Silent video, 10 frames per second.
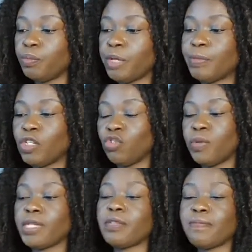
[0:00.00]
maybe
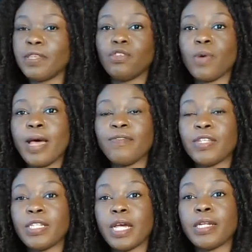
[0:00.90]
doing something you
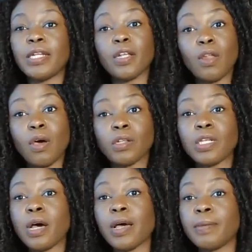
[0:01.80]
haven't done in a long
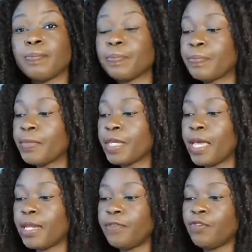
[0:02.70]
time.
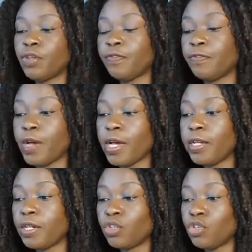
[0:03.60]
And if you can
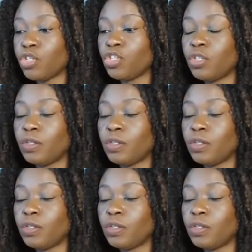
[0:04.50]
find a good